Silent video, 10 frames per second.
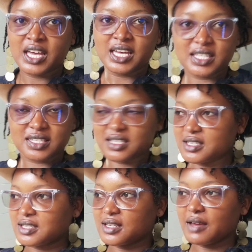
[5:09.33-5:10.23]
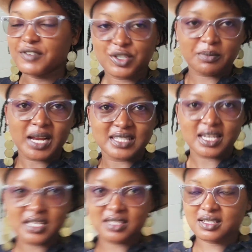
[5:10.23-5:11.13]
It's just, Vision Plaza
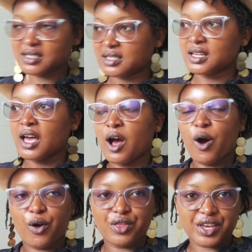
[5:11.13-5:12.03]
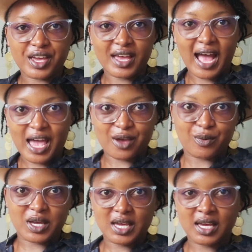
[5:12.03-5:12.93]
is just on the
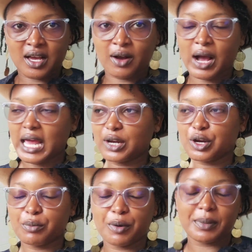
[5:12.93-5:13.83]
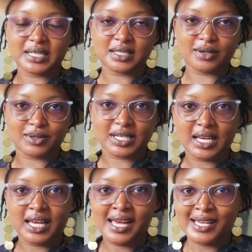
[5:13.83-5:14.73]
highway along Mombasa Road.
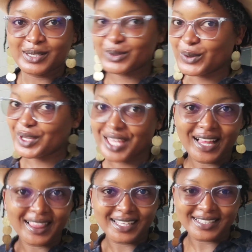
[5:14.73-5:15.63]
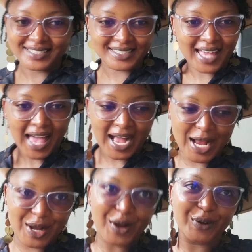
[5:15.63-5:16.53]
So yeah, let's
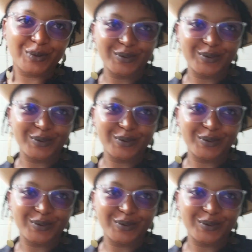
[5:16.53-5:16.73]
go.